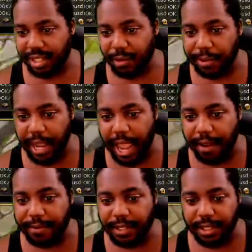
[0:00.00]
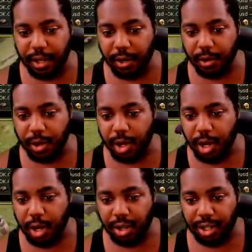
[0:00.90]
We have to know,
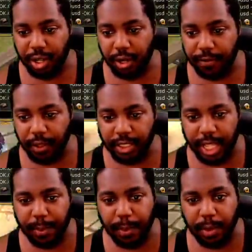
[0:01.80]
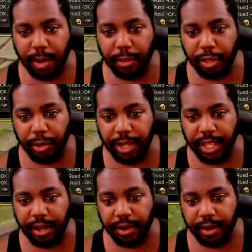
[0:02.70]
if there's a lot of people coming through
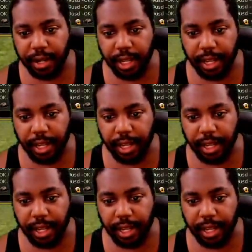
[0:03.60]
here.